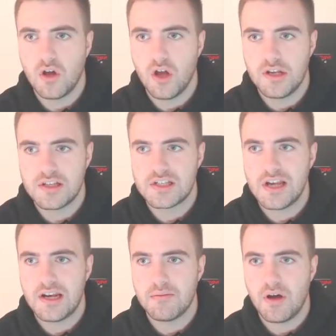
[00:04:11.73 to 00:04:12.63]
an
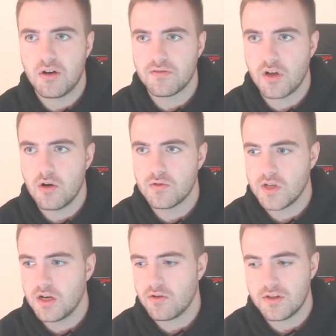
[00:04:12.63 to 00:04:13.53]
insane amount of goals
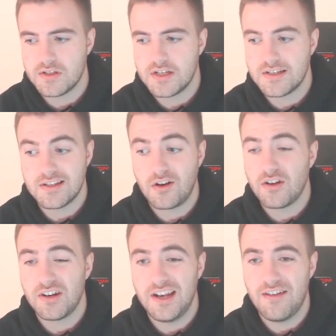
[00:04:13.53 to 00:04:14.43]
earlier on in the season. He's only
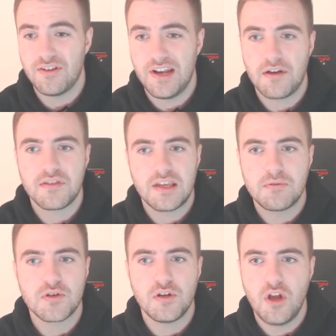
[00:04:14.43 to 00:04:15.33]
on 11 now. I think he
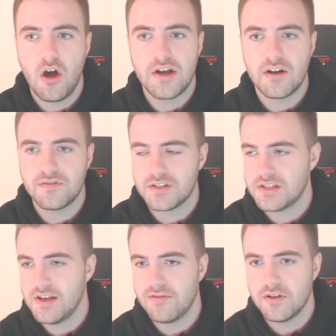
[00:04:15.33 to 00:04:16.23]
was on 9 after
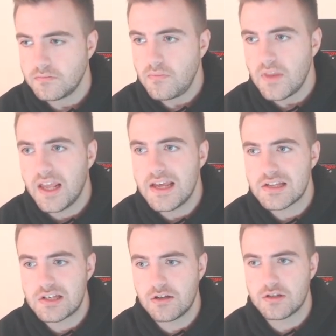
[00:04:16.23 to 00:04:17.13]
7. He is
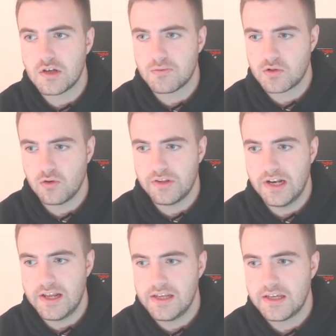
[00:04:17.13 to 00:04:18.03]
still the top scorer in the
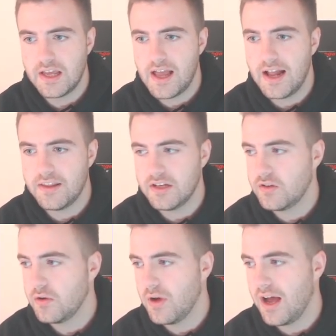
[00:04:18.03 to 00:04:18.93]
league, and they
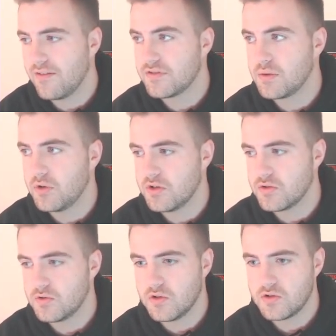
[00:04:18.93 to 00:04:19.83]
do have someone who's
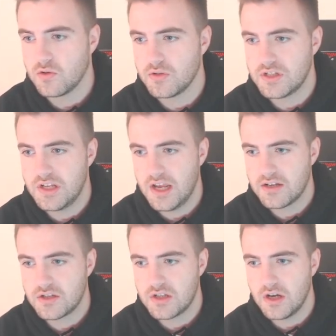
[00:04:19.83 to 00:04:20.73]
also scored
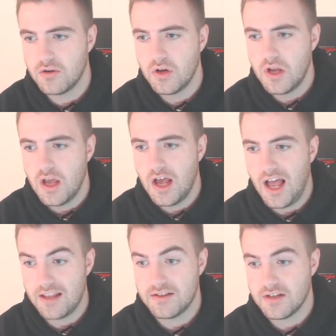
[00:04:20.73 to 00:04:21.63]
6, so
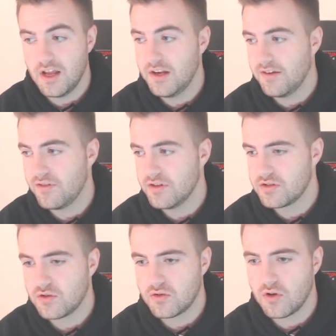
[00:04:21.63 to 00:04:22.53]
and another that's
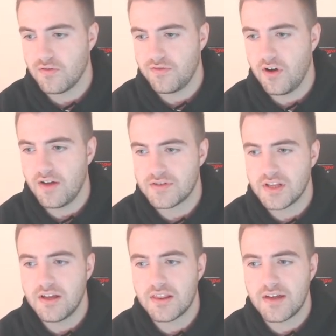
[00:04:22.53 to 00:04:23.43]
got 5. So
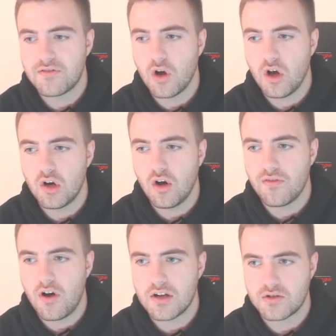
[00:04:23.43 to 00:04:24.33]
they've got a lot of
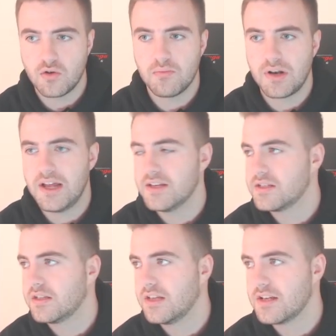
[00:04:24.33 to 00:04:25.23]
high-scoring players. They're